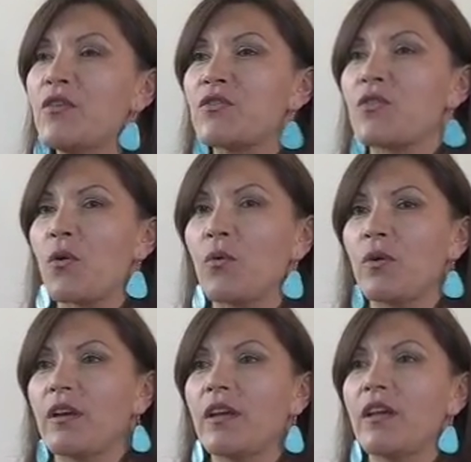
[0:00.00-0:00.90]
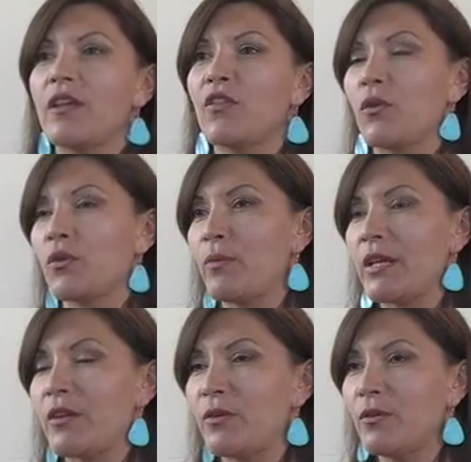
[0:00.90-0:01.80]
So the only
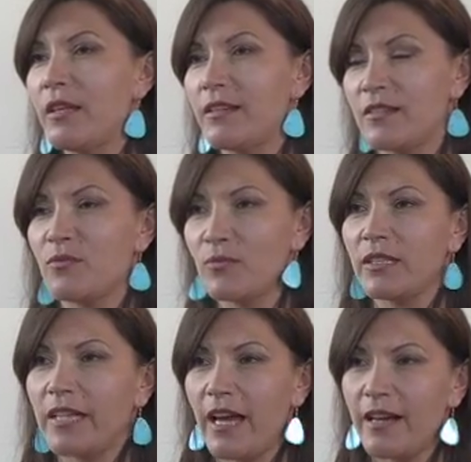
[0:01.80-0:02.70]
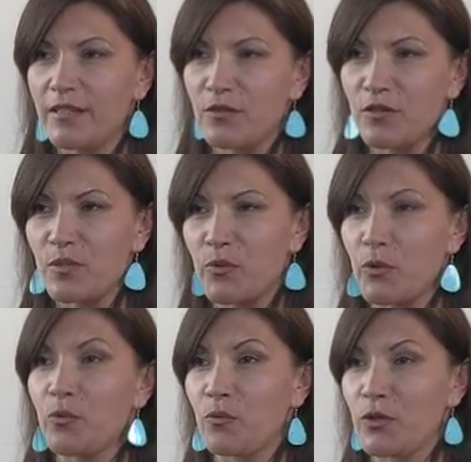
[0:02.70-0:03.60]
way to do that is to really ask your
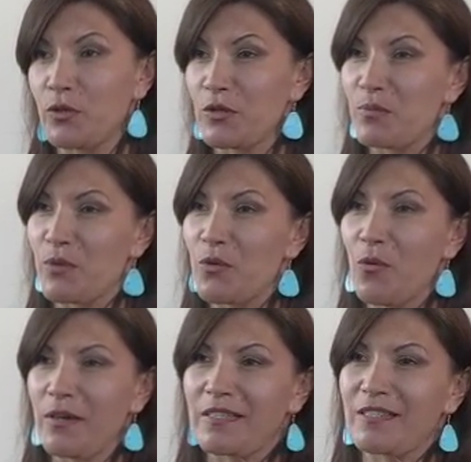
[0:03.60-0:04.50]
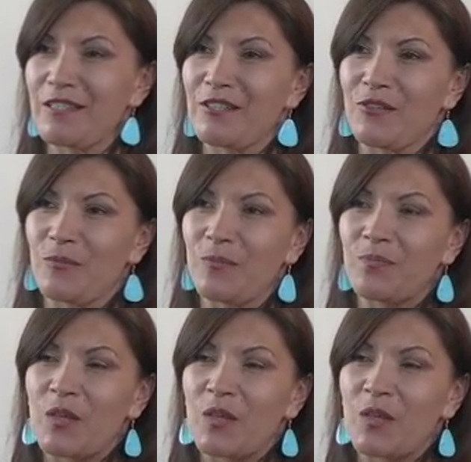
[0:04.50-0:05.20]
spirit what your spirit wants to do.